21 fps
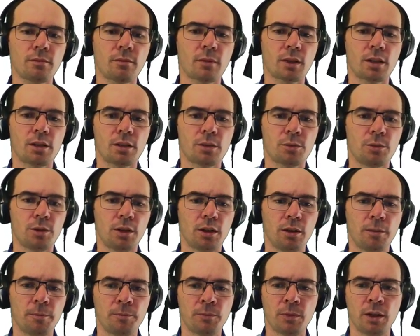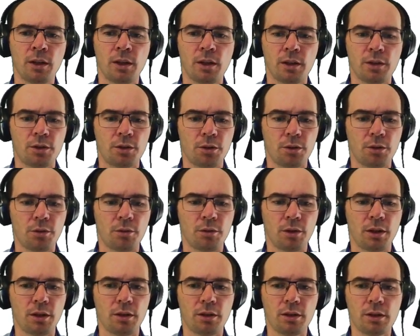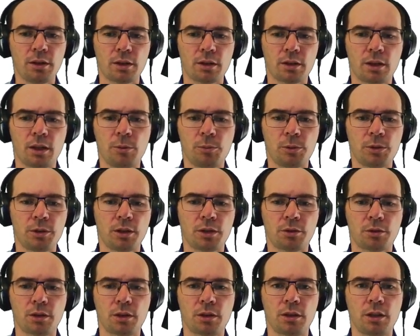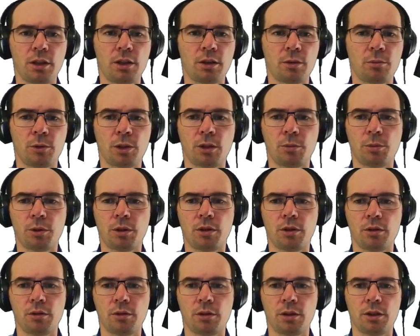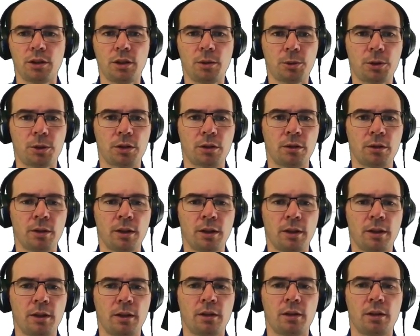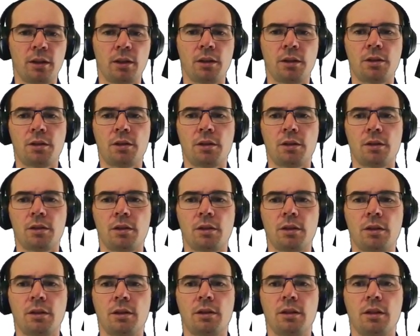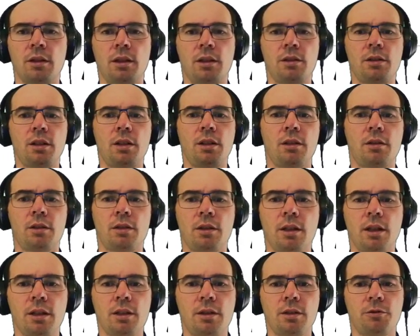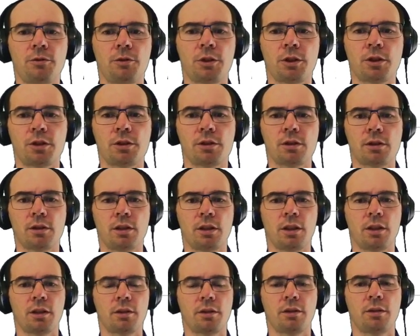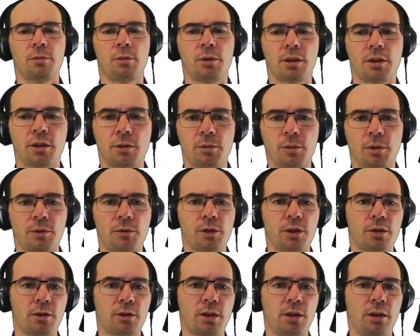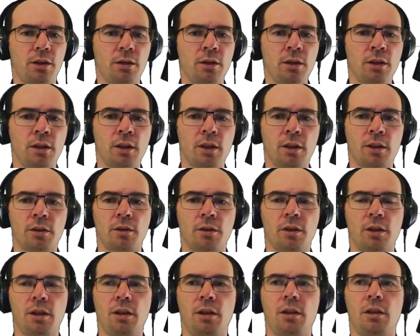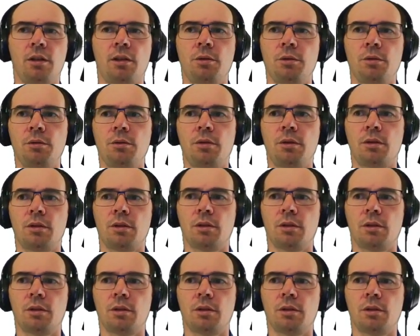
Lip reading: as well. So in this example, discretization might be the only option. And indeed, nasty functions like the one that we've just seen, we could